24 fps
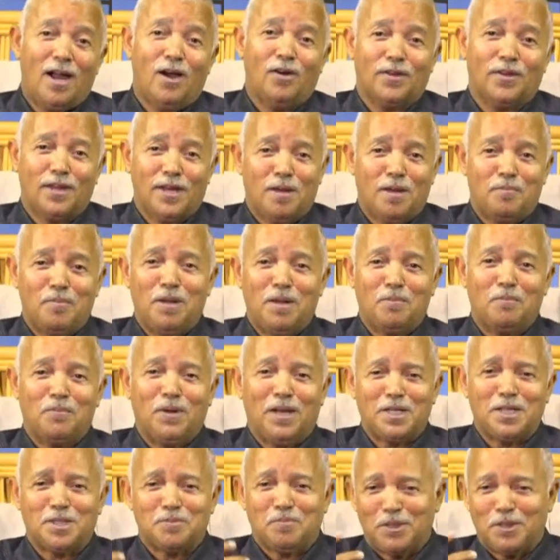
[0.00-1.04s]
they are being
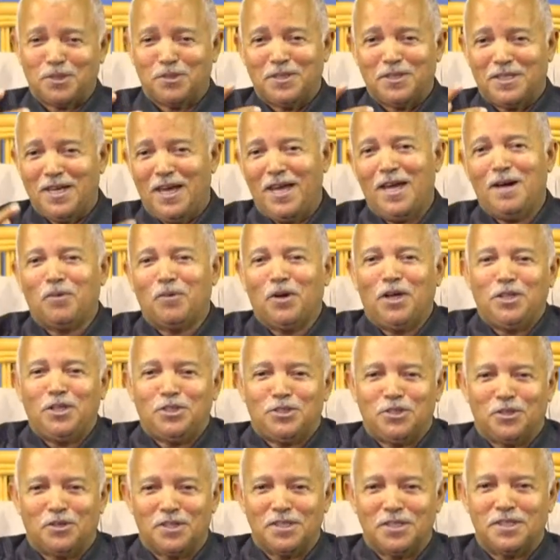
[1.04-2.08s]
blessed. But today I'm going
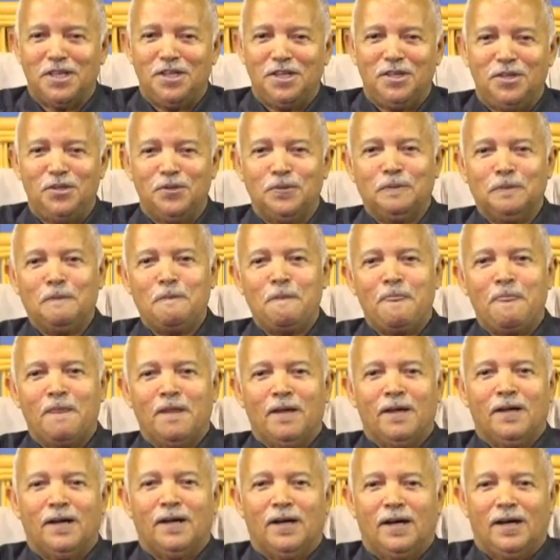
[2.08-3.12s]
to continue,
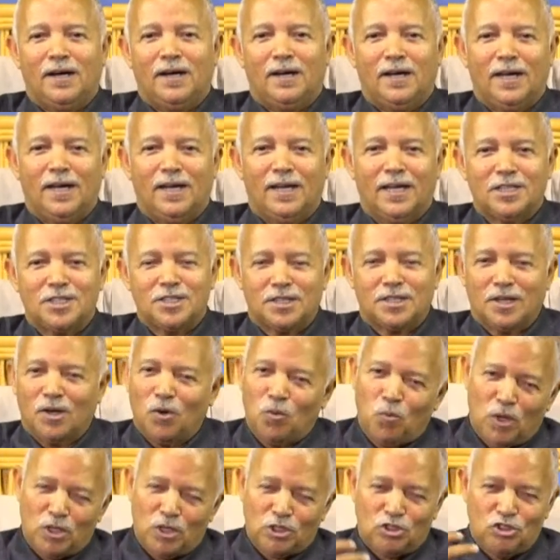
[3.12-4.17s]
uh, and I
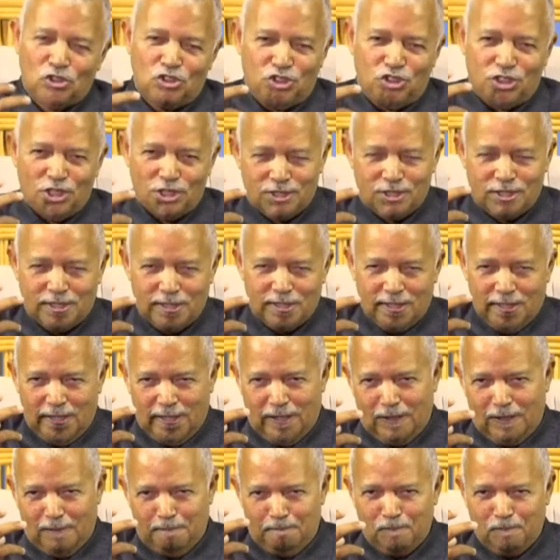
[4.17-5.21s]
still want to just,
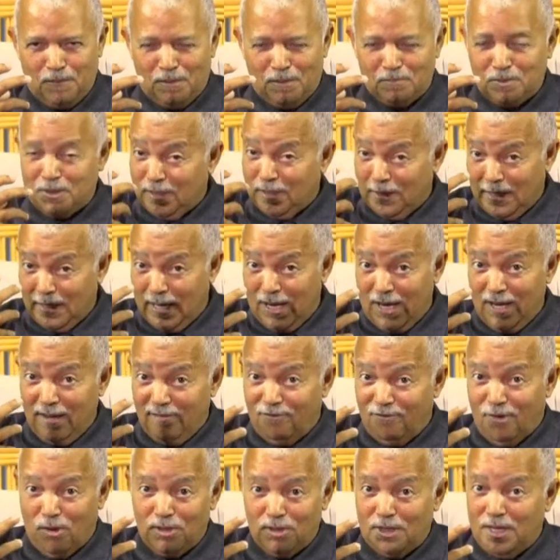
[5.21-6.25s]
um, I'm still laying
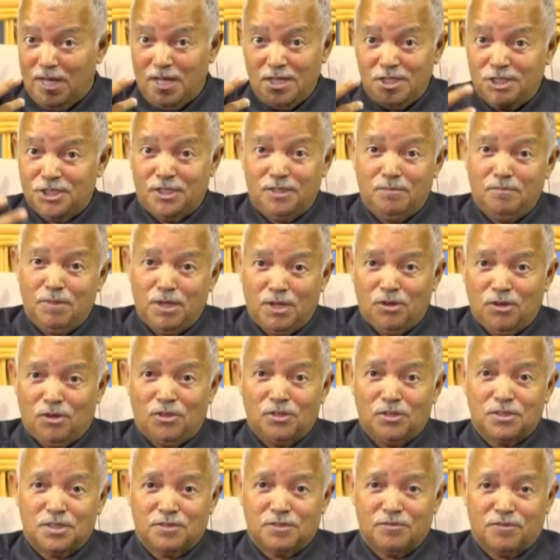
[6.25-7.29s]
foundation
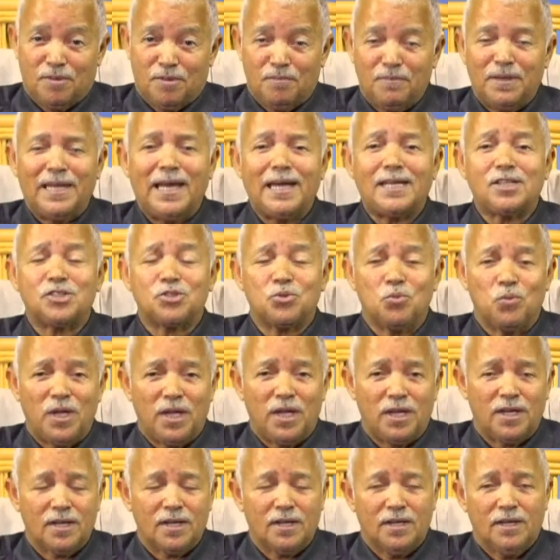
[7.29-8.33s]
because from next
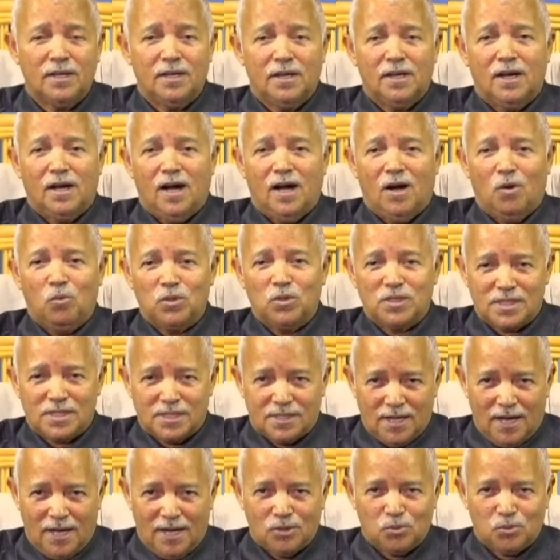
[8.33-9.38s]
week I will
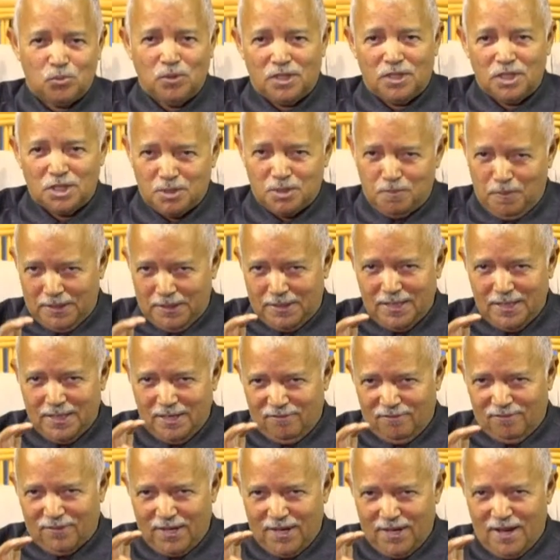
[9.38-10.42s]
start with the splitting
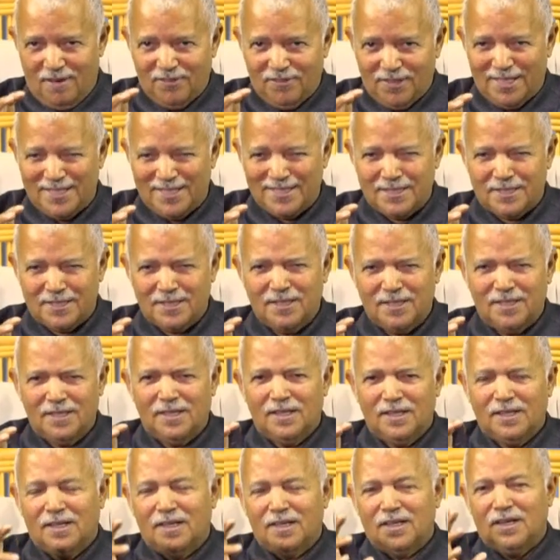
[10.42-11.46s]
of the covenants,
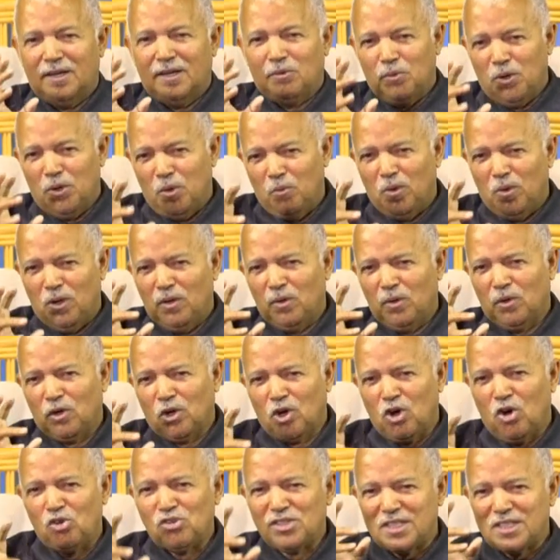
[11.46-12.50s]
and we will
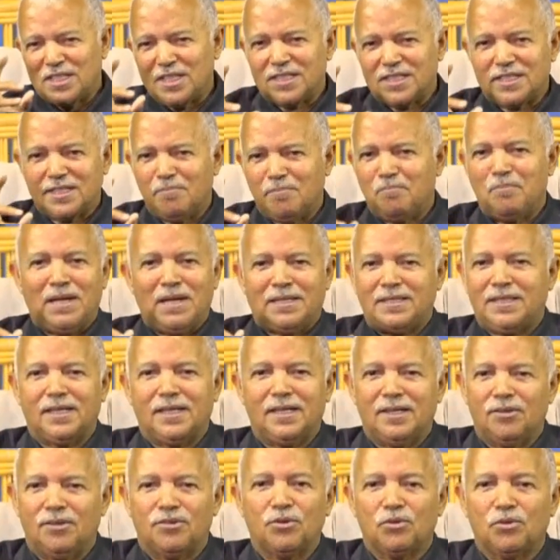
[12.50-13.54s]
go
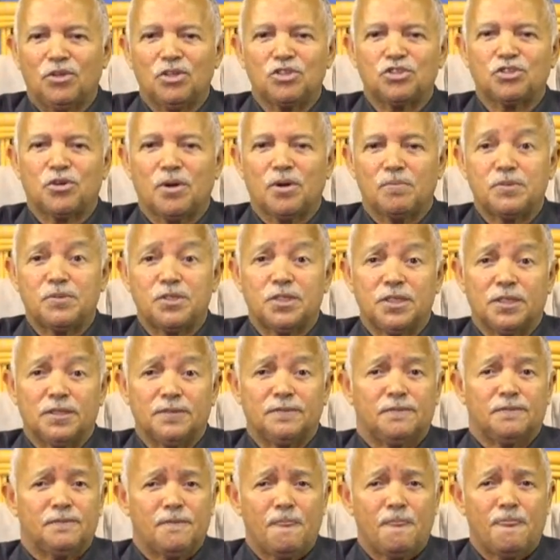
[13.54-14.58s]
systematically through the scripture.
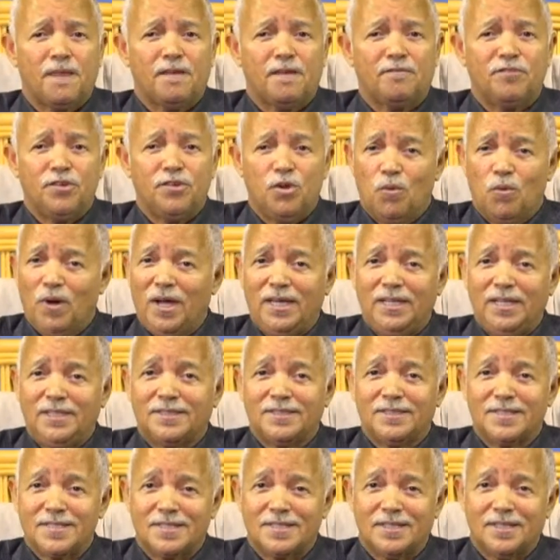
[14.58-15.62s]
If you are
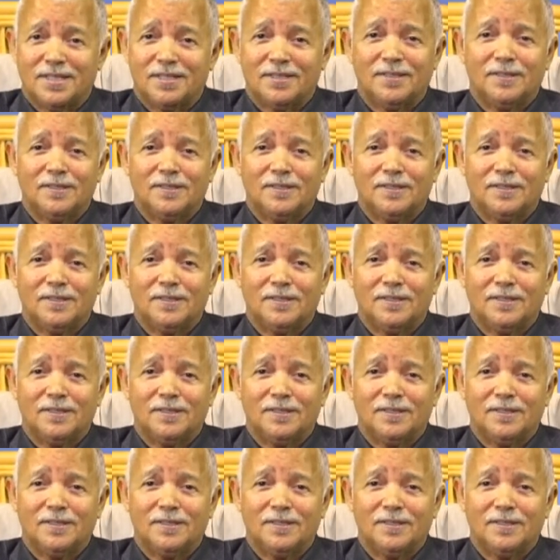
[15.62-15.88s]
interested